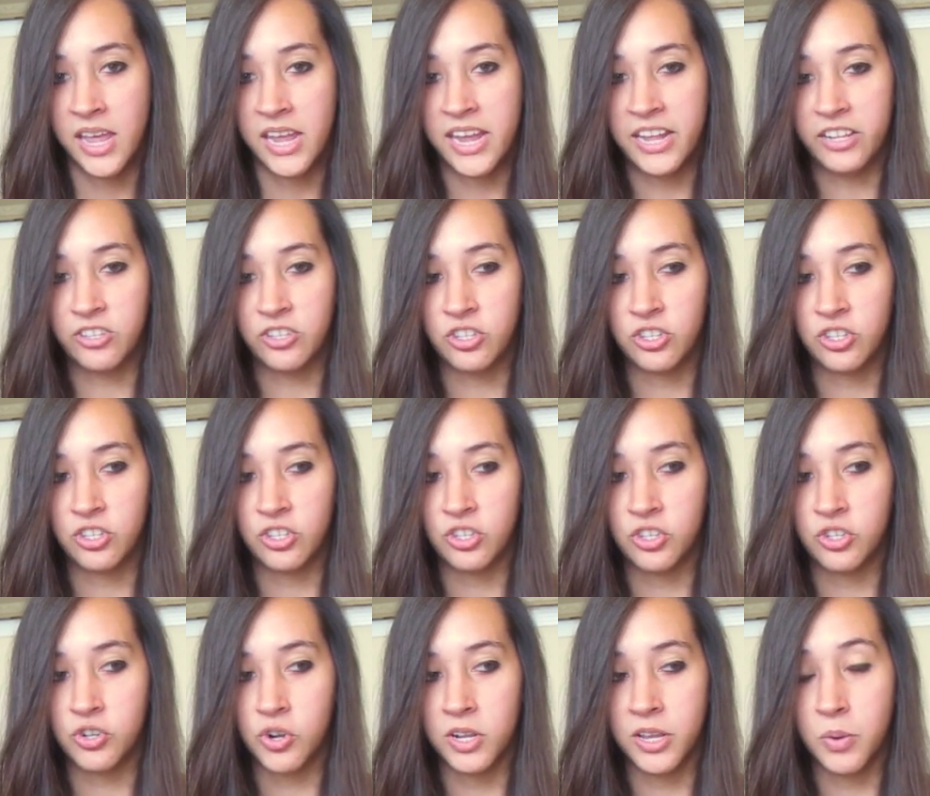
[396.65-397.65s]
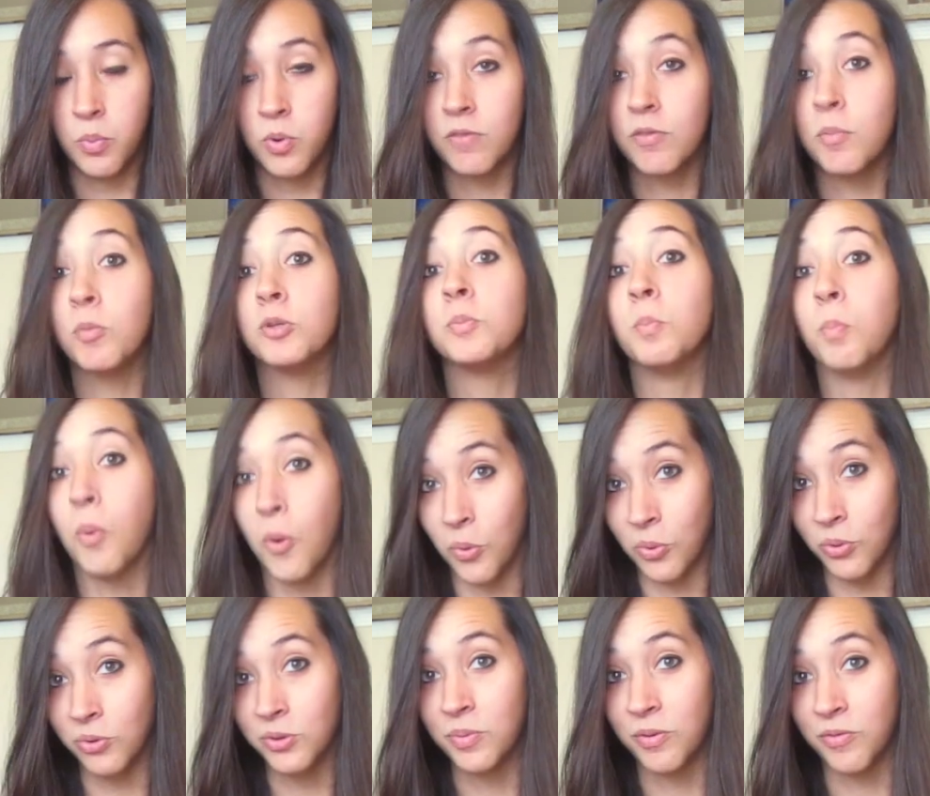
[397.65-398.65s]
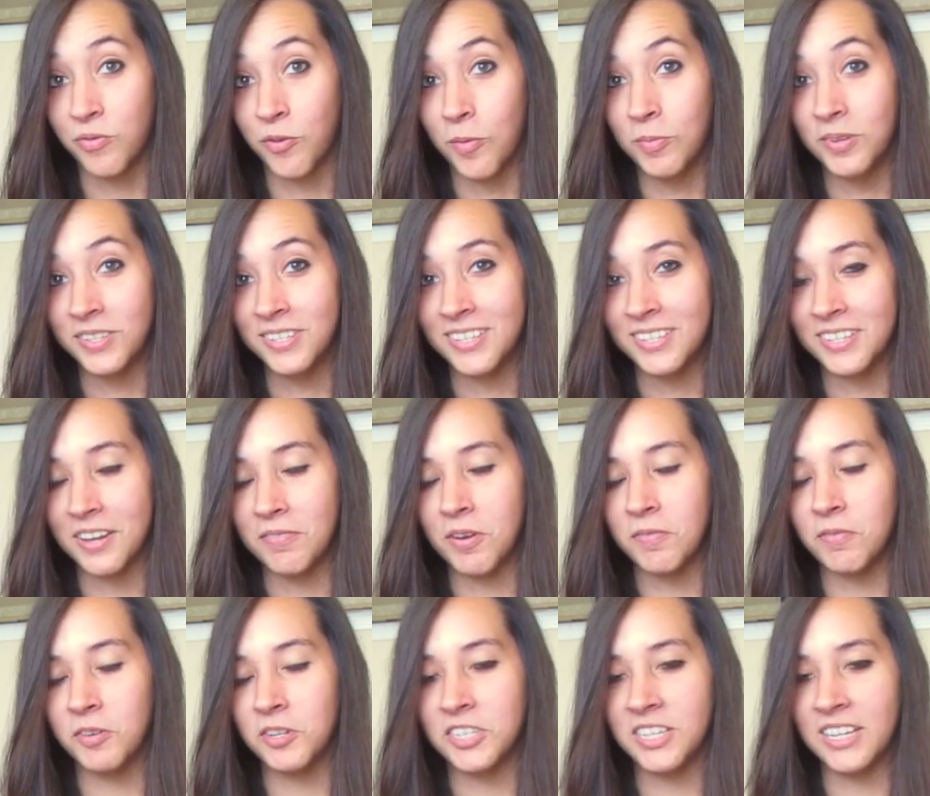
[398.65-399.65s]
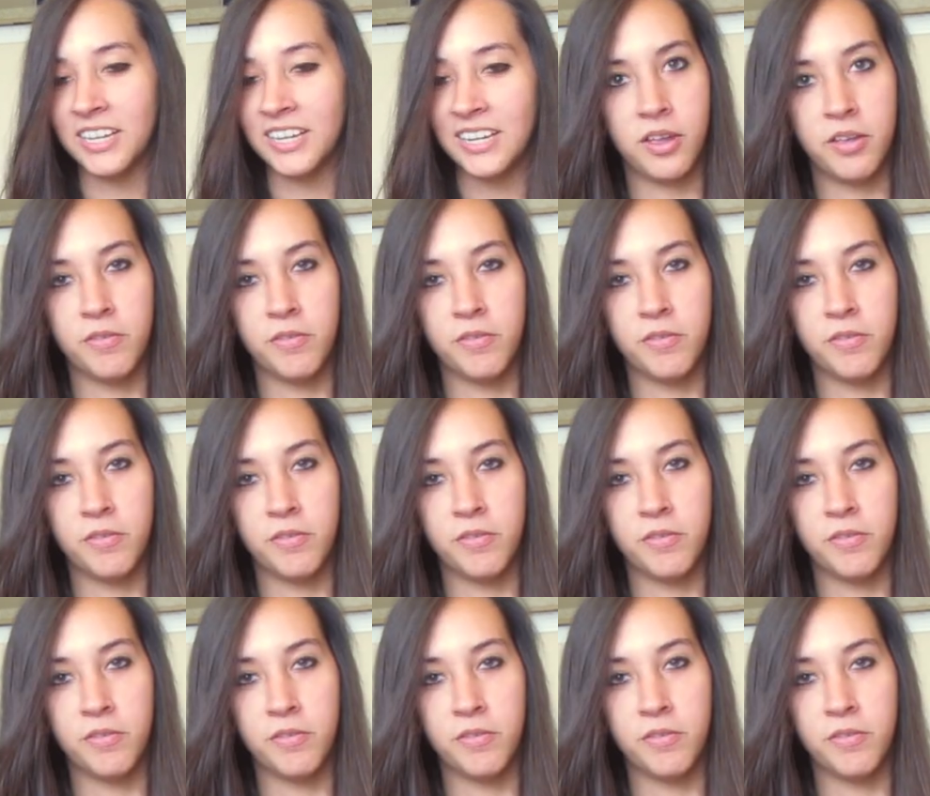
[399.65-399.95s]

It's certainly one of the most bold performances I've ever seen.